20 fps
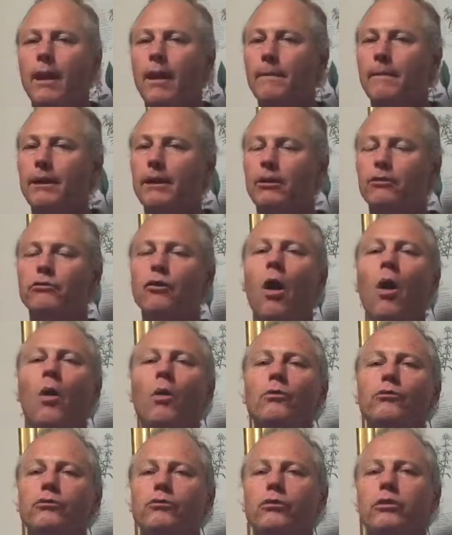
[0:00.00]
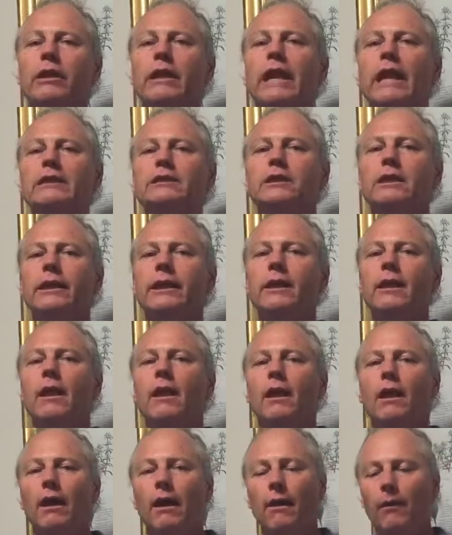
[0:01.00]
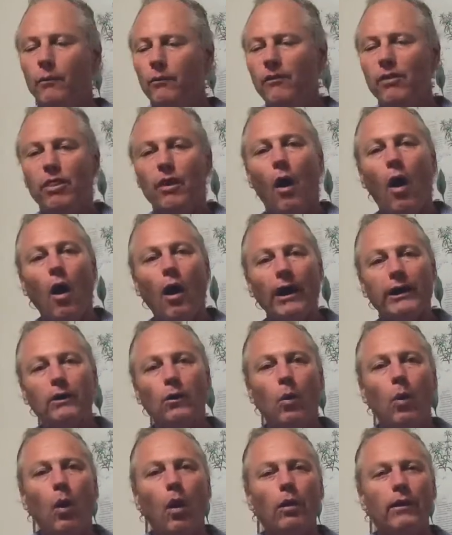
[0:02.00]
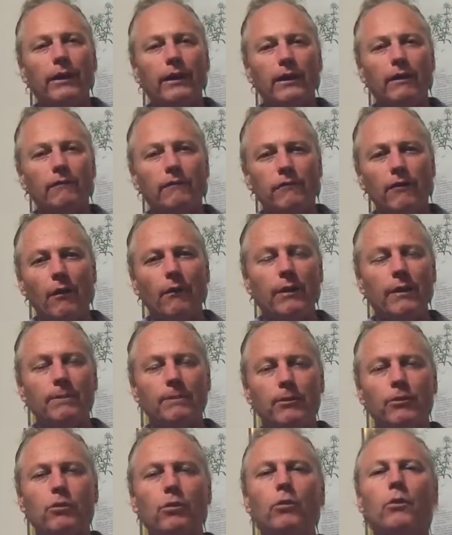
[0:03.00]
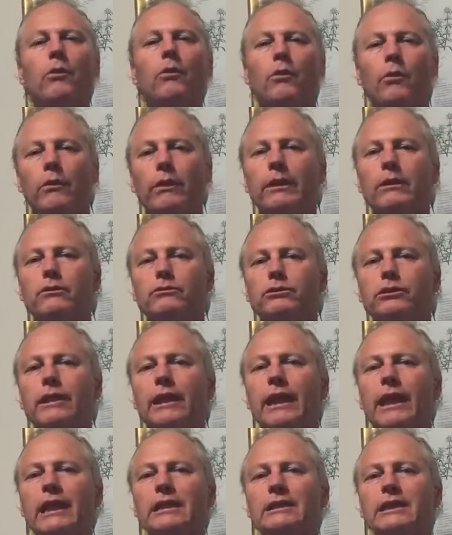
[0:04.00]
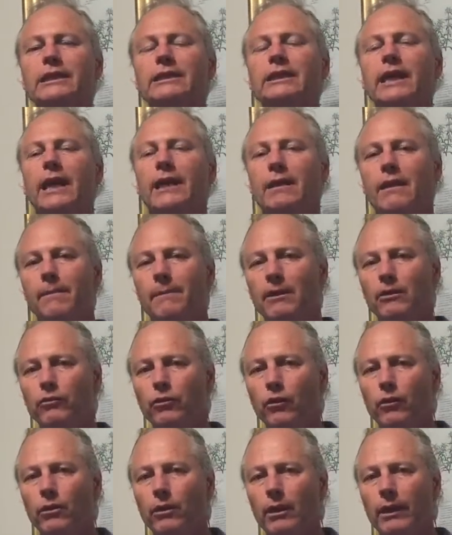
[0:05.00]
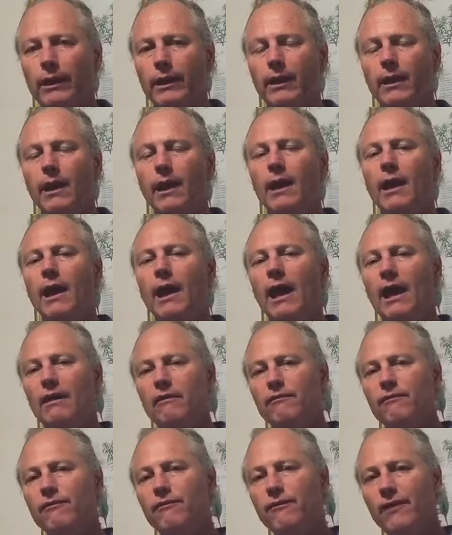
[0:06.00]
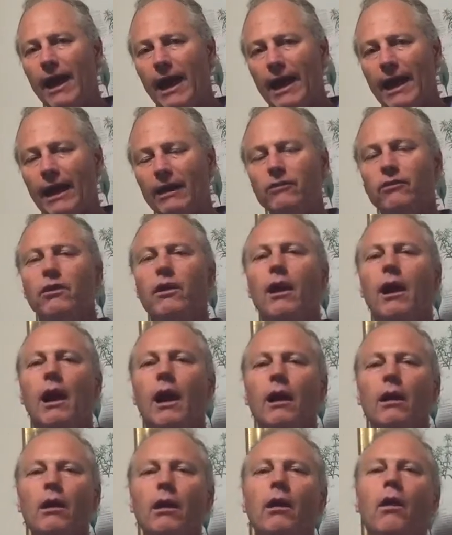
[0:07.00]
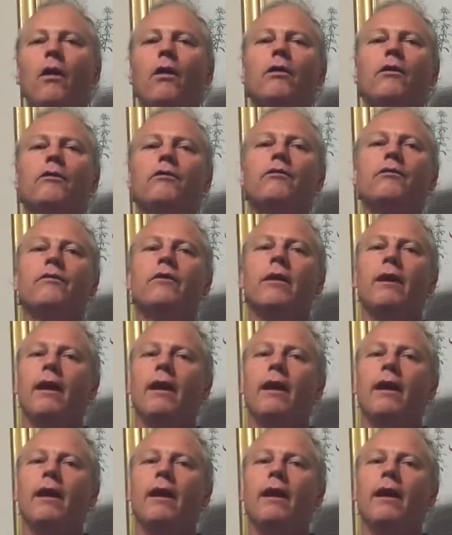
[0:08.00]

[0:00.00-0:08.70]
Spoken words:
But adults, you can actually, with the high quality, very pure oils, you can actually take them internally. In fact, a lot of